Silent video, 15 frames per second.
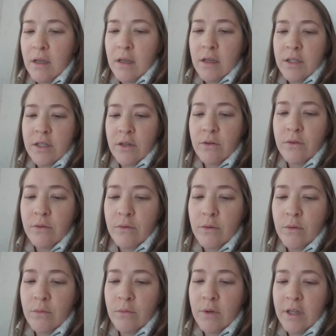So
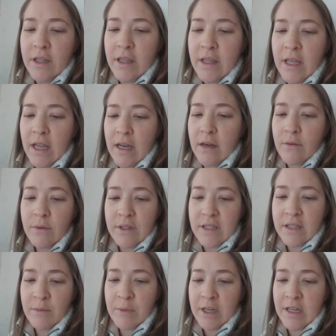what's
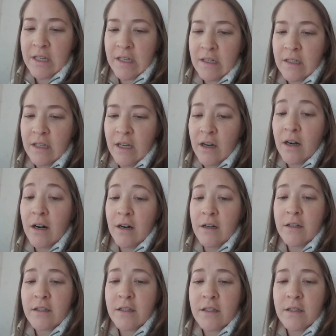the big deal? It
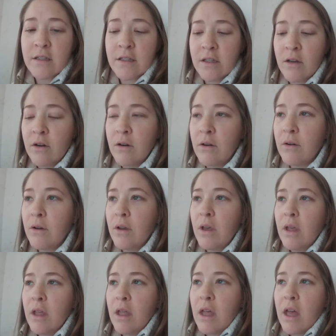hurts. So
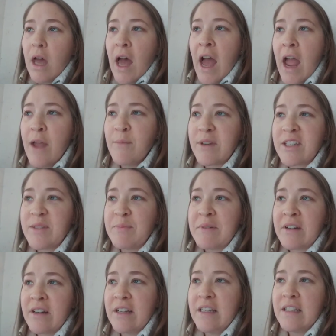I'm
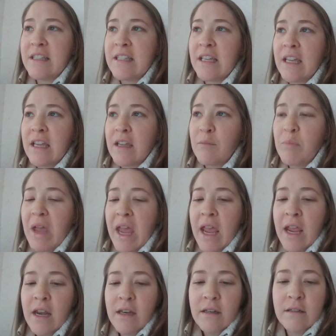experiencing
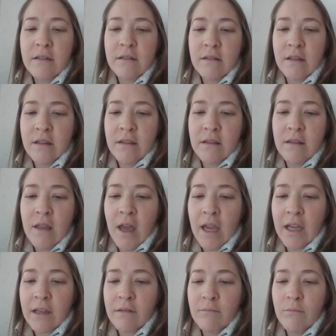pain,
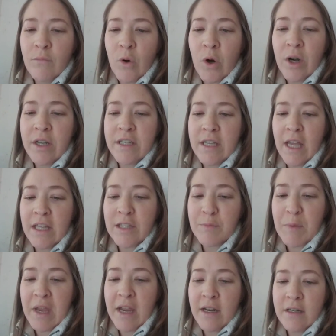like more intense
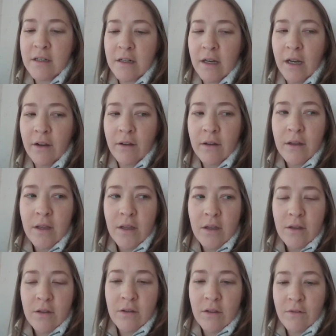pain during
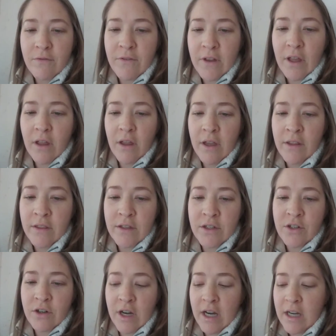the fill in the
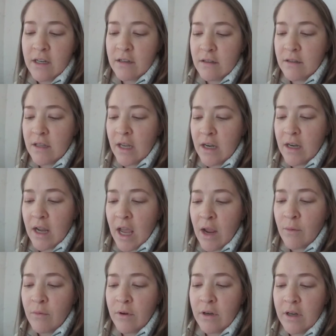drain than I
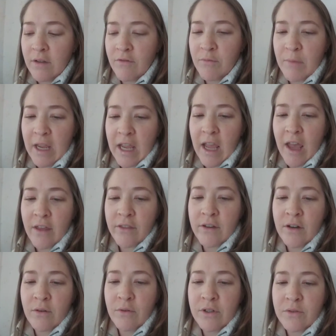would if my
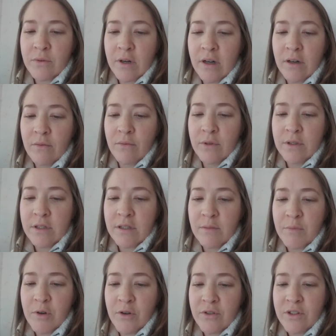catheter was where it was
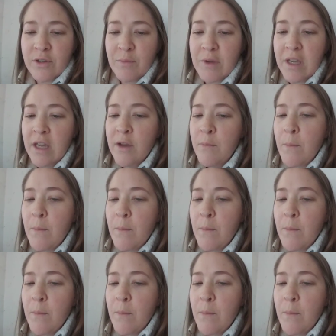supposed to be.